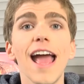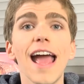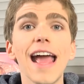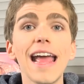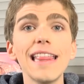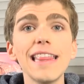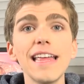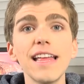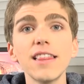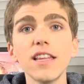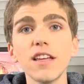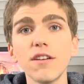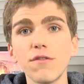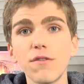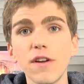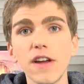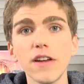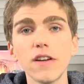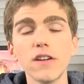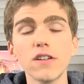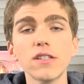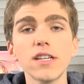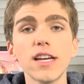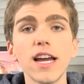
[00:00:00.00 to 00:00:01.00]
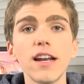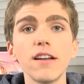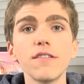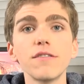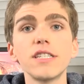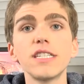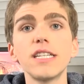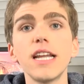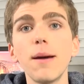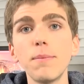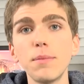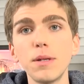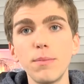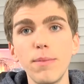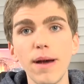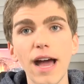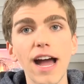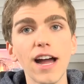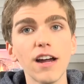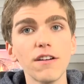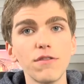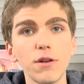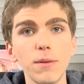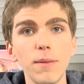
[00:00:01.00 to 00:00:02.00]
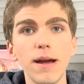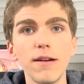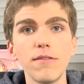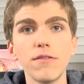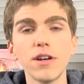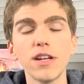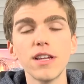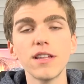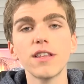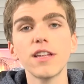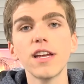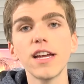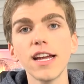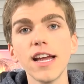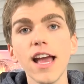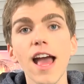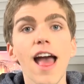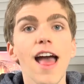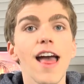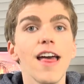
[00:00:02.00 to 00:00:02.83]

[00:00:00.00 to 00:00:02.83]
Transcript: And then the Evaders kind of stepped back from everything.